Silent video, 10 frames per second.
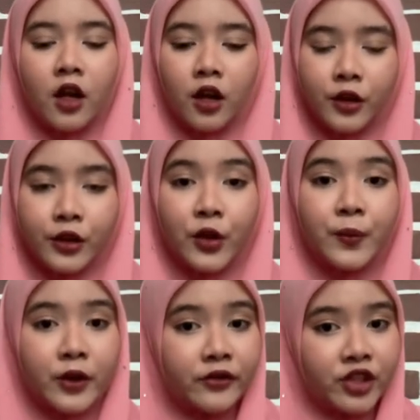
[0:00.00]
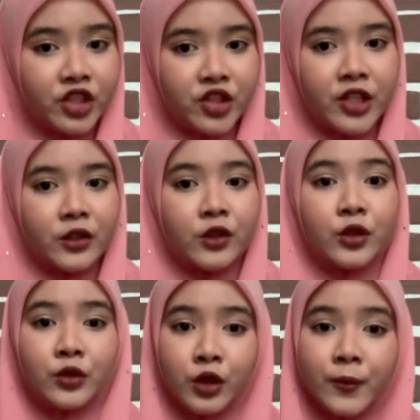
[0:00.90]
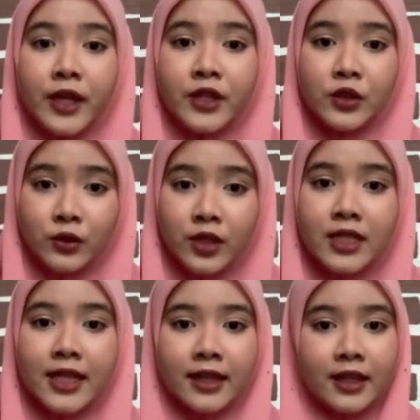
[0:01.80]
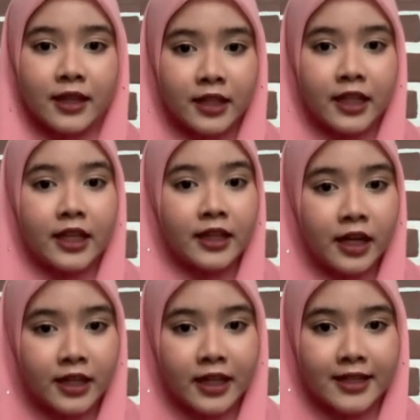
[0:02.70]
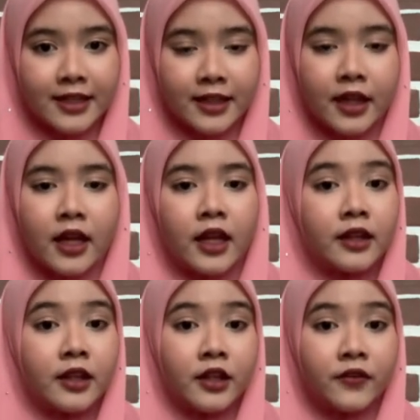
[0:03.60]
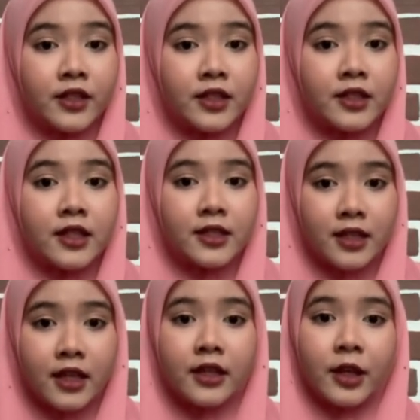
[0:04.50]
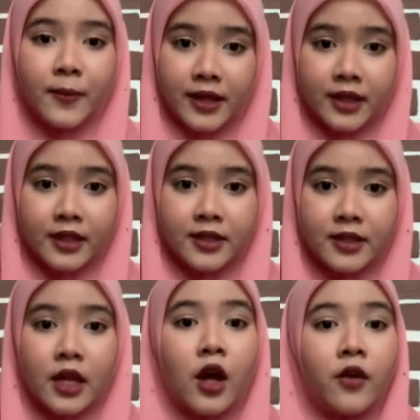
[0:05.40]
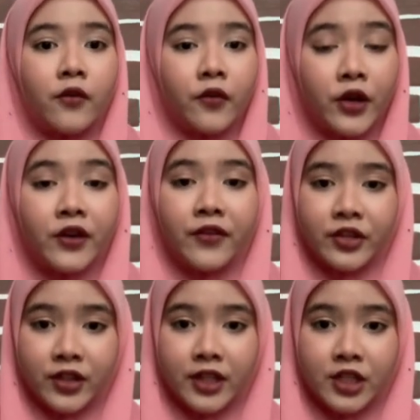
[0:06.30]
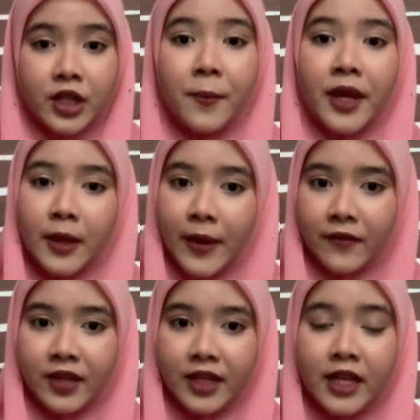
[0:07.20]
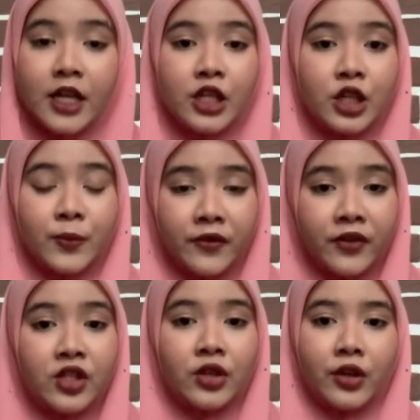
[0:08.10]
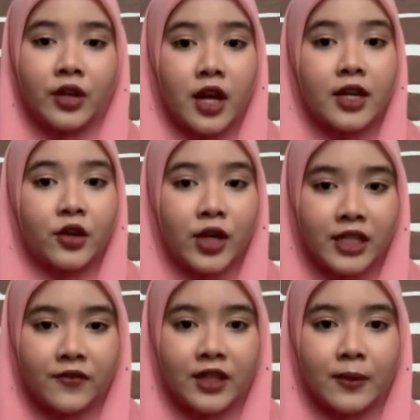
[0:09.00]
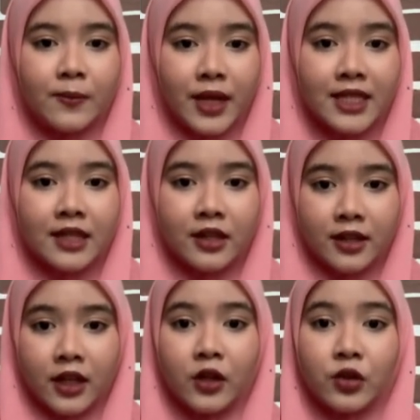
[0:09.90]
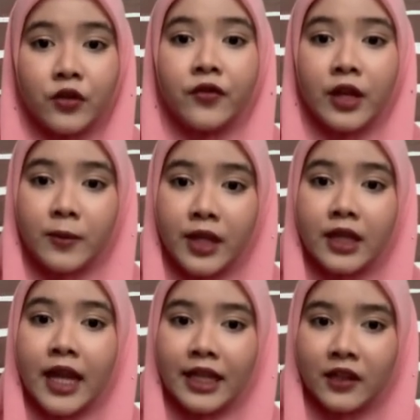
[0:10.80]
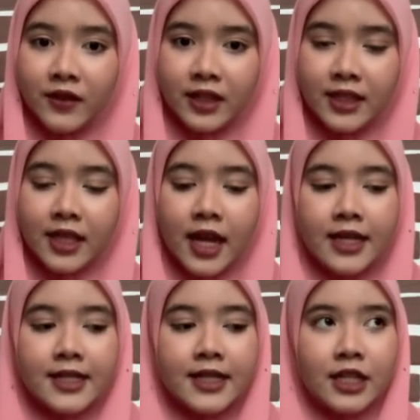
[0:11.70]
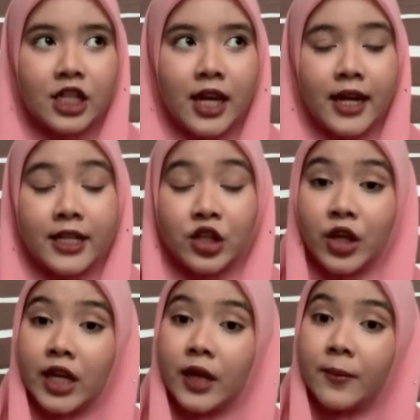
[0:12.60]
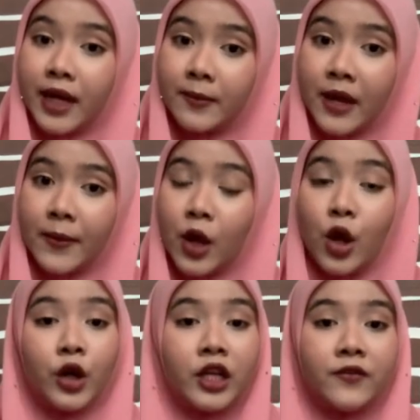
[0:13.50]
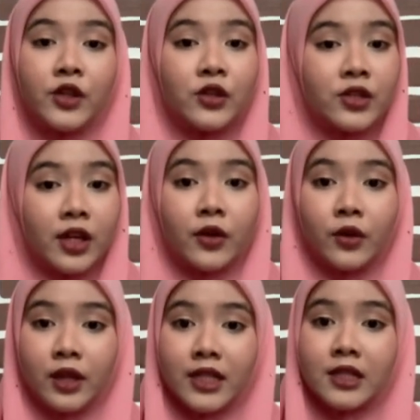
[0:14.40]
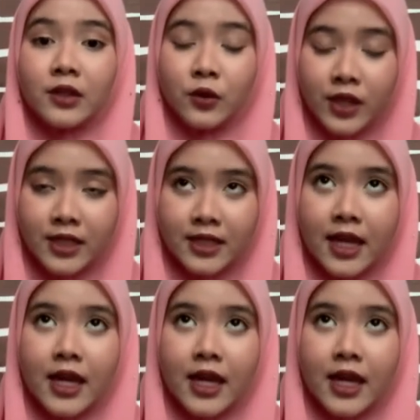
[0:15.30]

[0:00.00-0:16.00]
Although both teachers include group and student-centered learning in their lesson, the differences is in their methods. For the veteran teacher, Madam Evelyn, she prefers to conduct a creativity-based learning through fundamental activities such as creating a mind map or even using an online quiz.